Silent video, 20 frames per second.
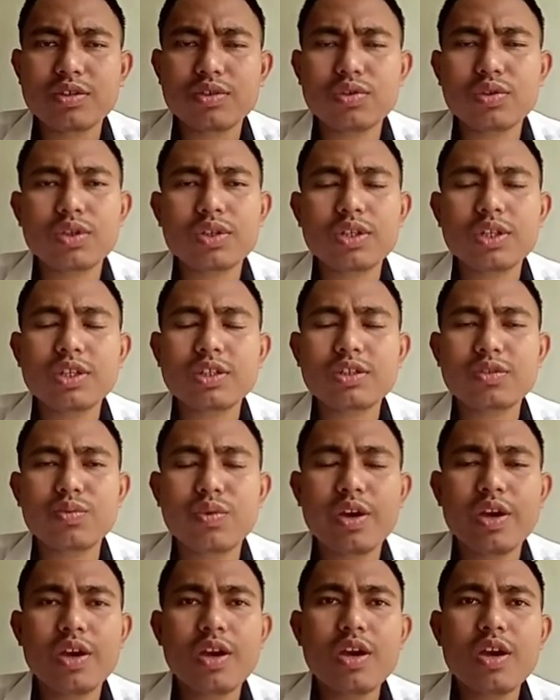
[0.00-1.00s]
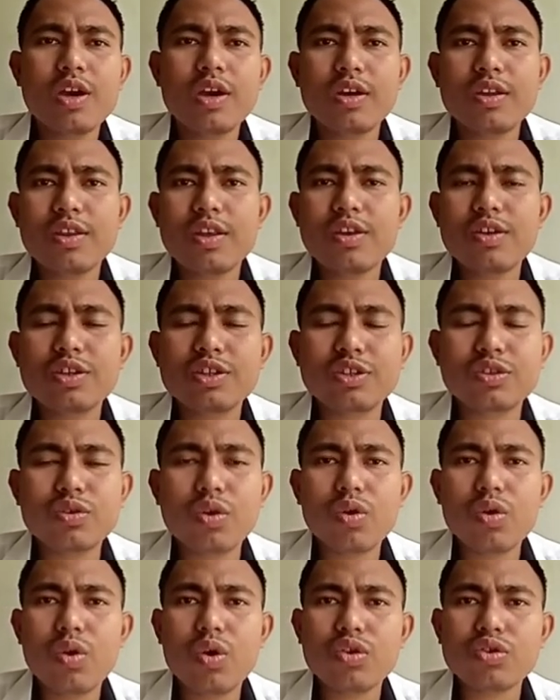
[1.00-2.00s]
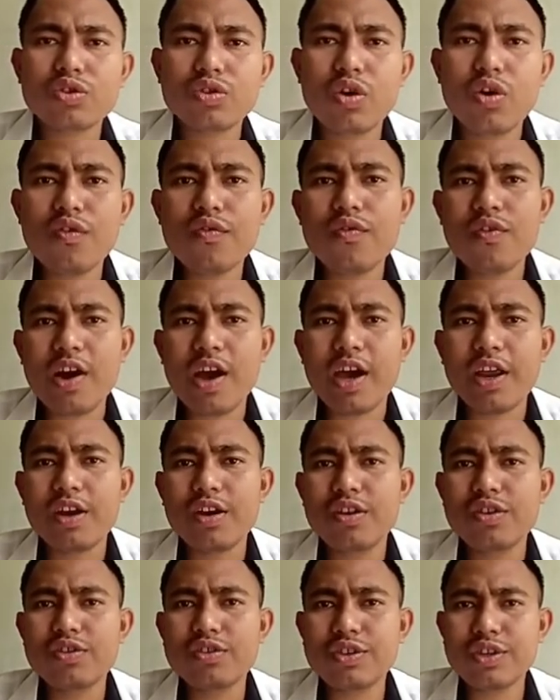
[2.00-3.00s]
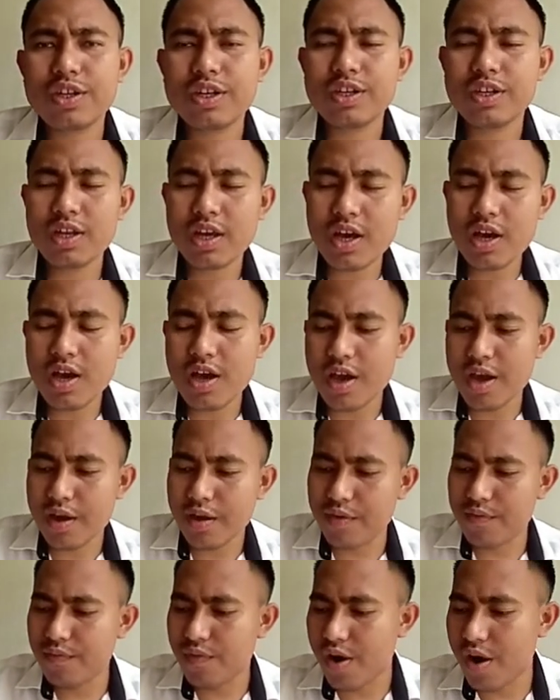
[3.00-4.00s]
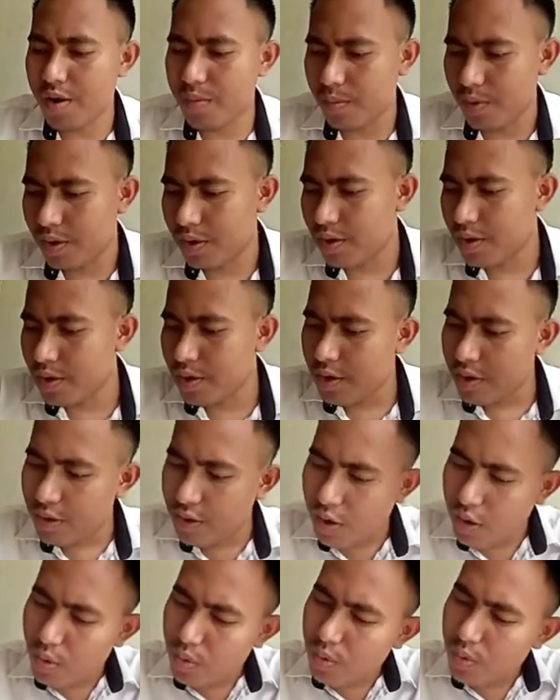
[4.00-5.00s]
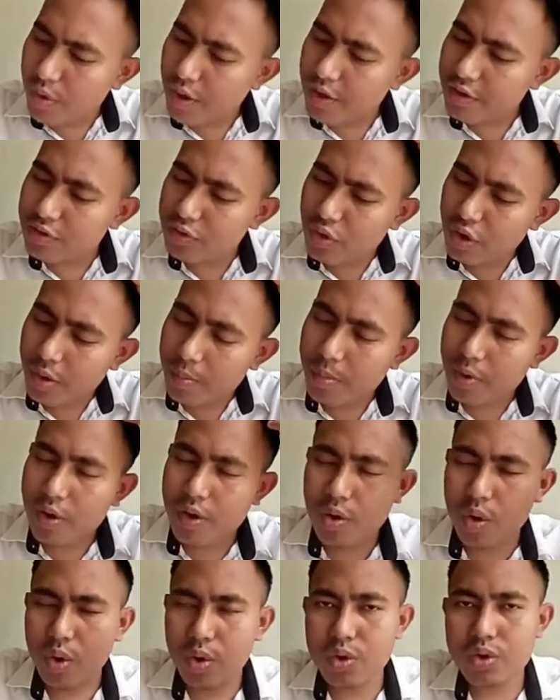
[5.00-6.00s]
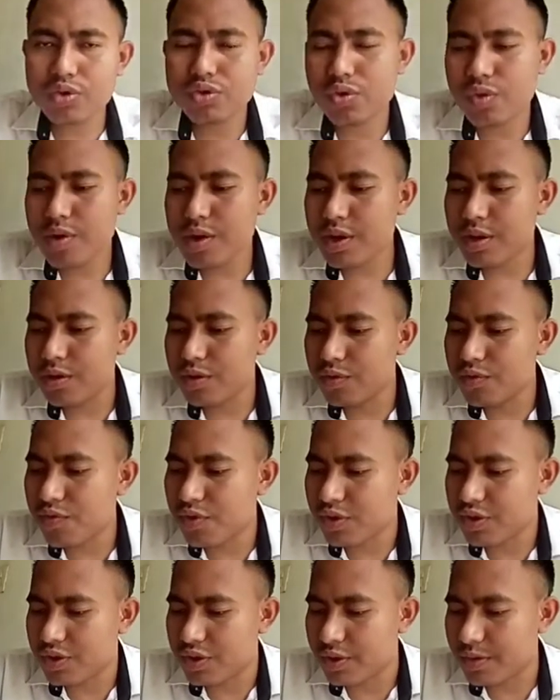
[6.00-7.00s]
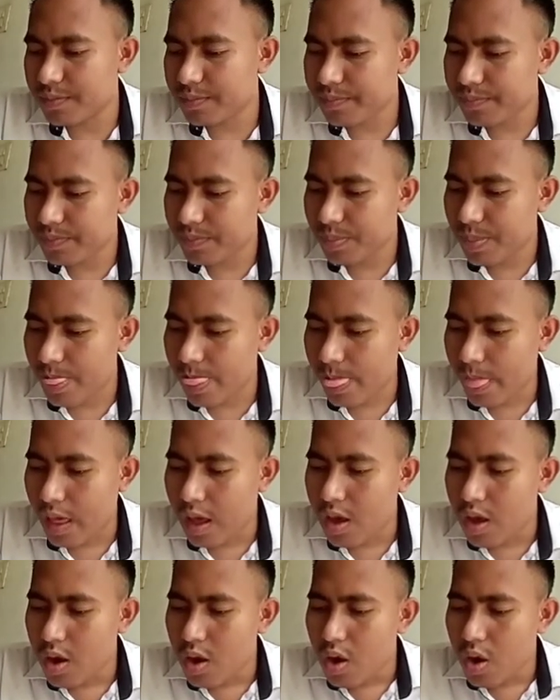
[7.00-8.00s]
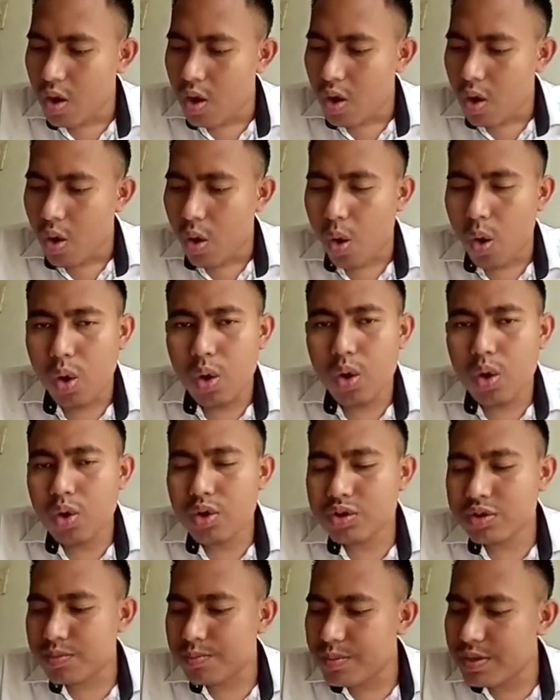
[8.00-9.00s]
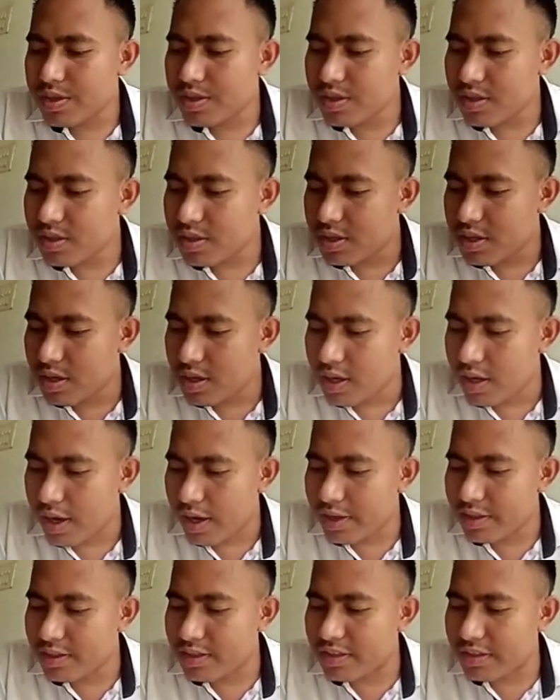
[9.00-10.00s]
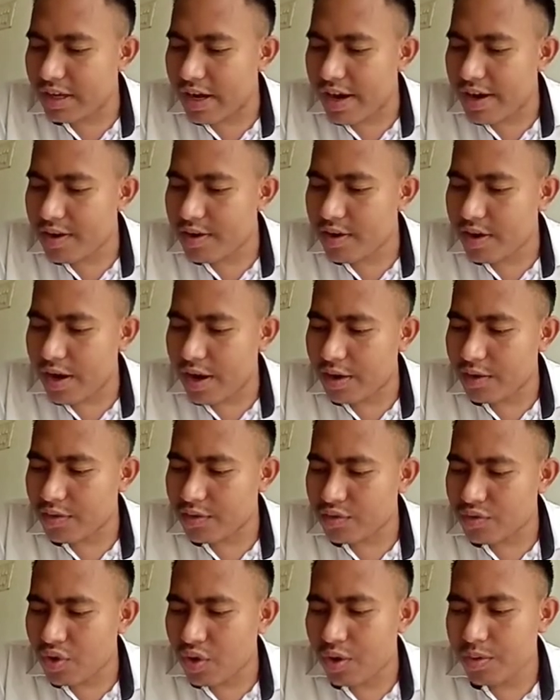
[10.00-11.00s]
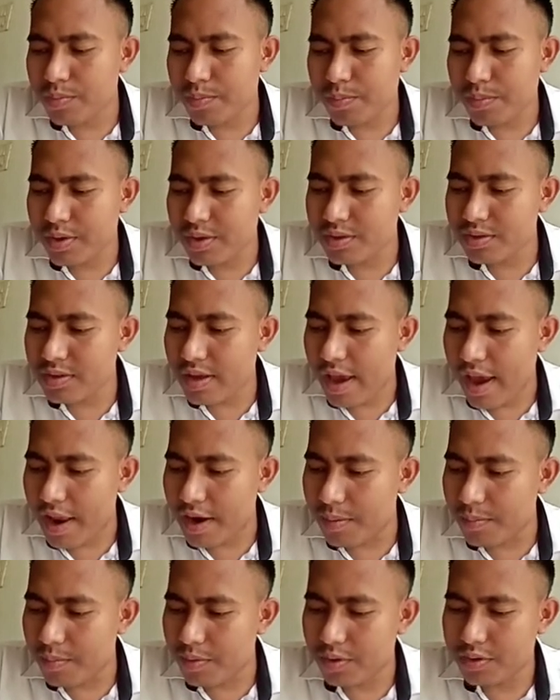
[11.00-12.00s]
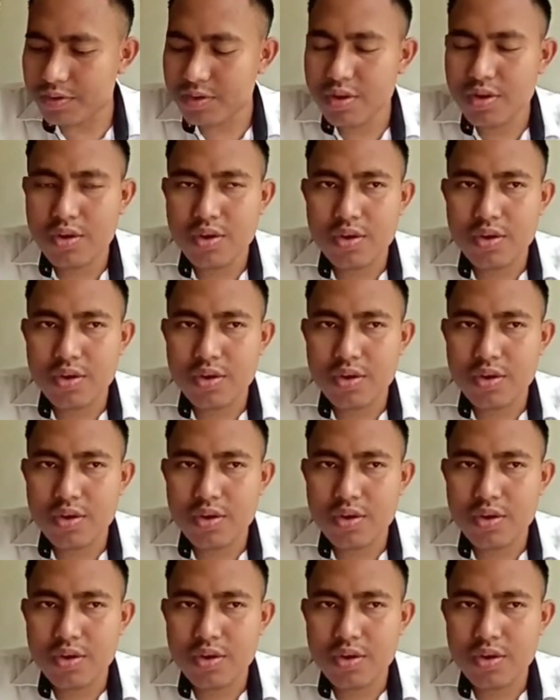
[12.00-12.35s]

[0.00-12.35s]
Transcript: So this way there is no loss of energy in the environment. Now let's talk about holozoic nutrition. Holos means entire and zoid means animals.